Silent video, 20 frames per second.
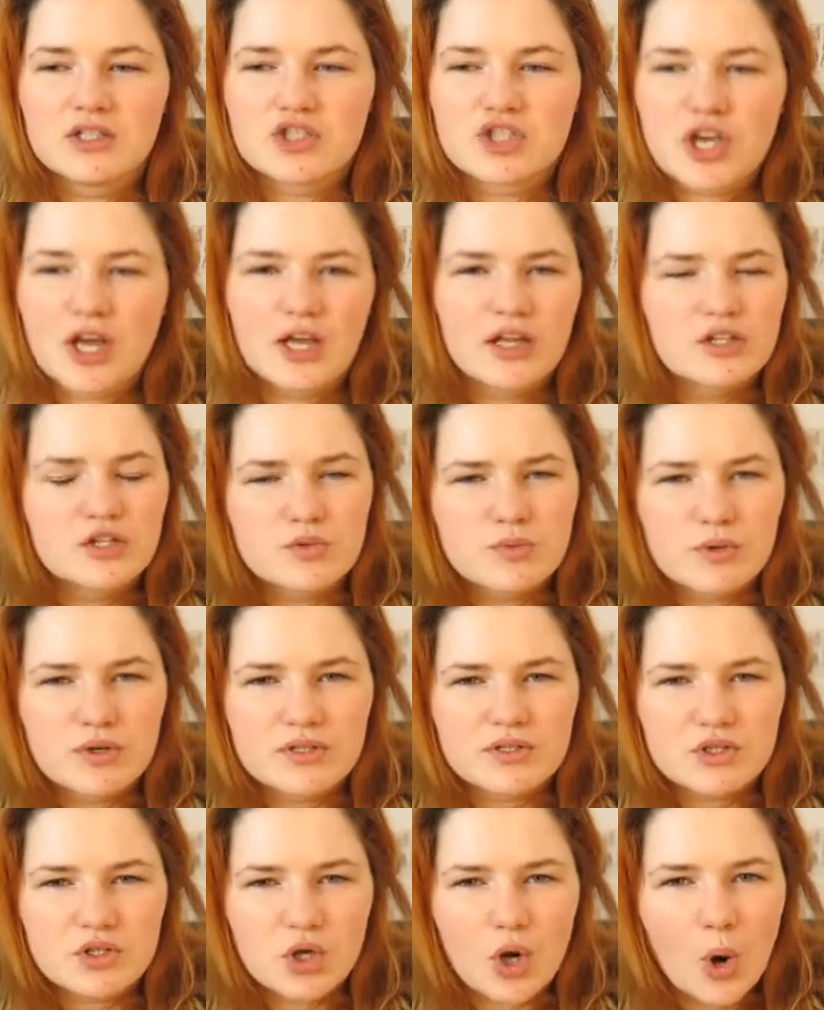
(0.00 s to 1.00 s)
change
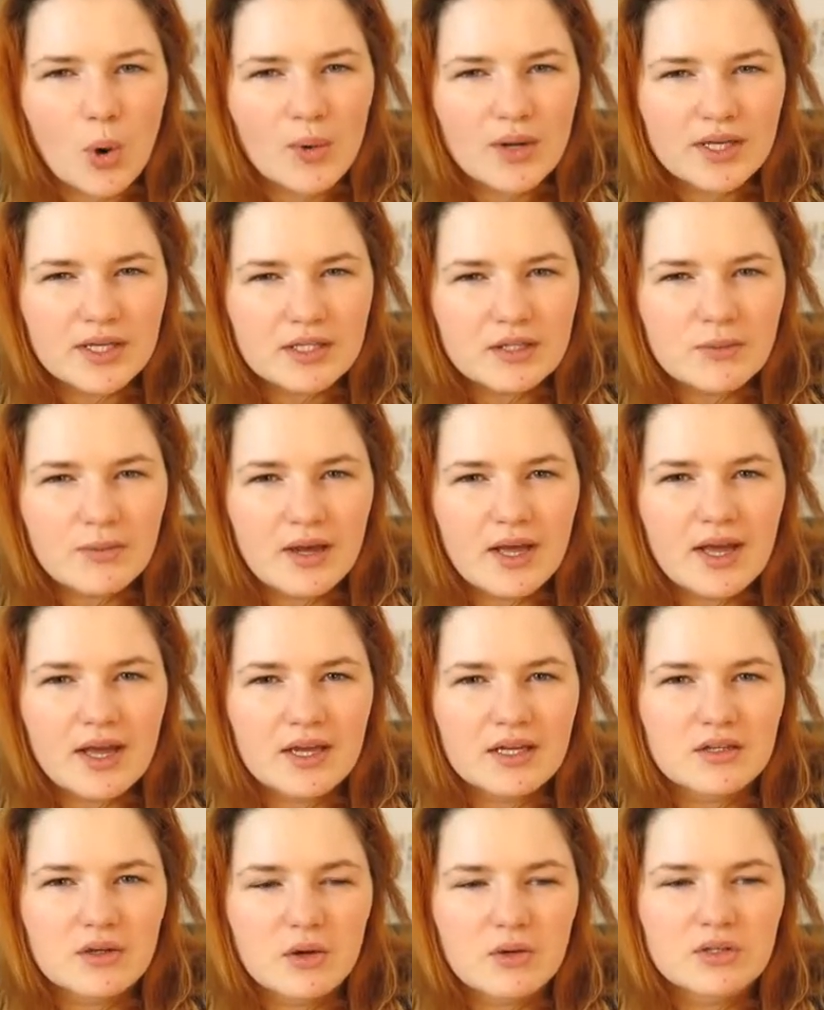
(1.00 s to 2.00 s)
where it's going in a way. I
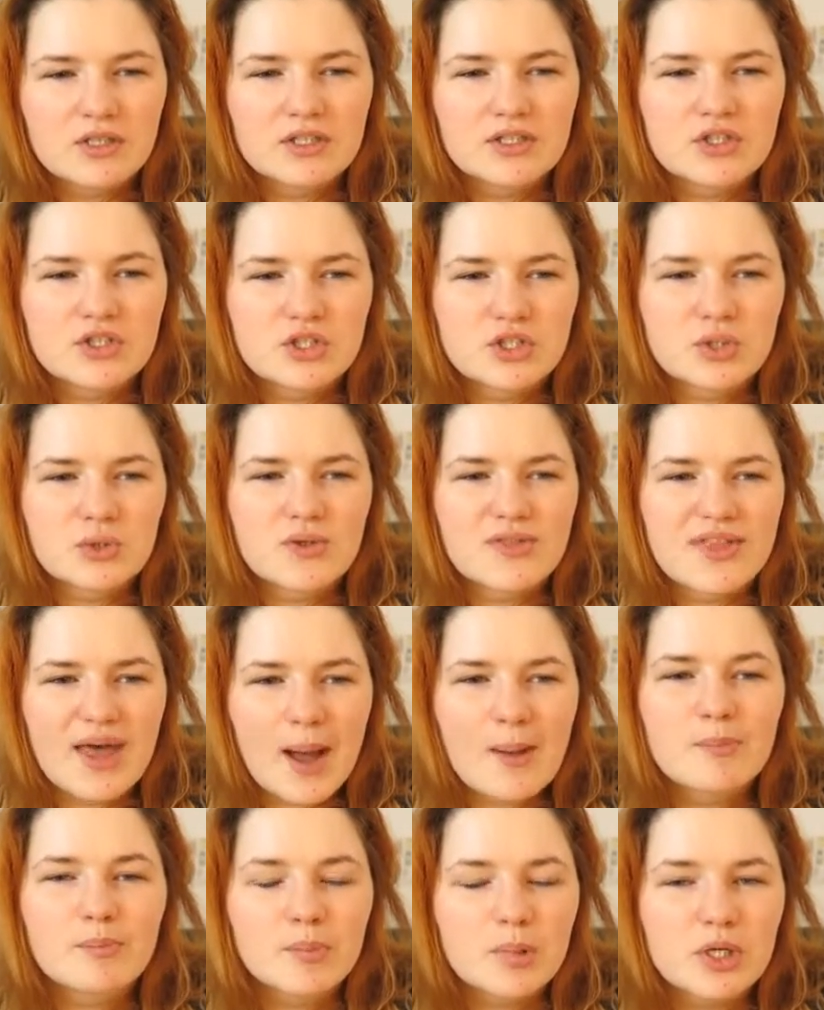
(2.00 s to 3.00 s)
can only do
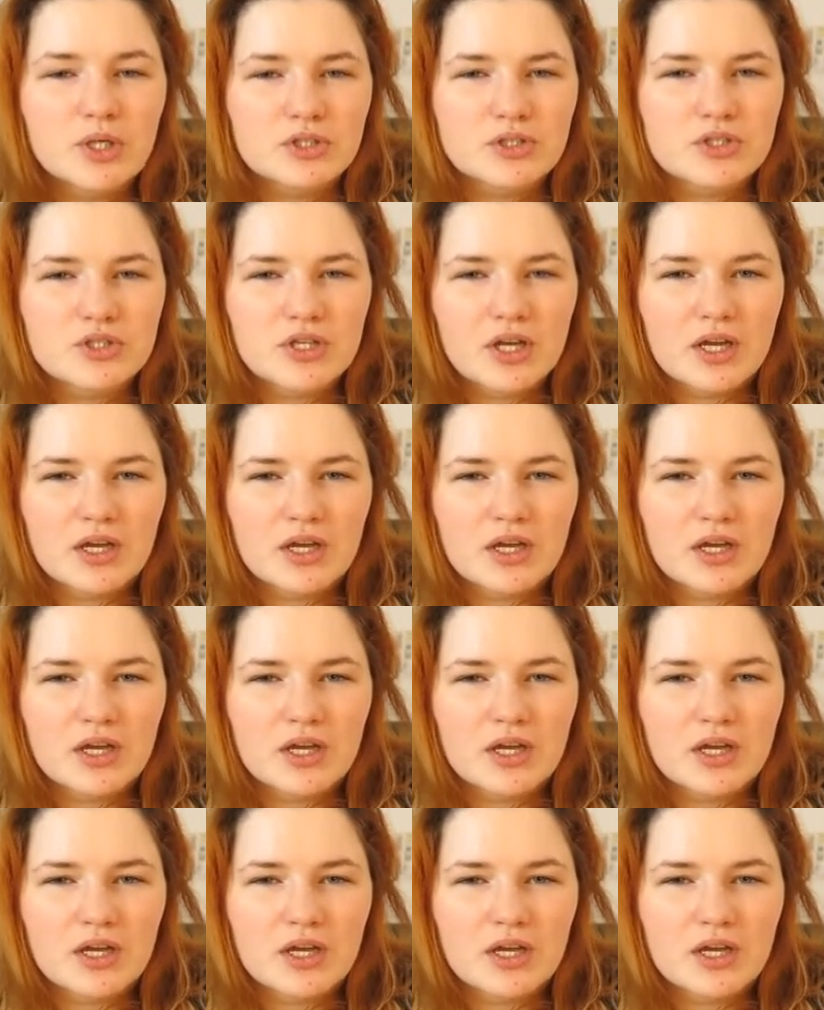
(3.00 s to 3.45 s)
that much.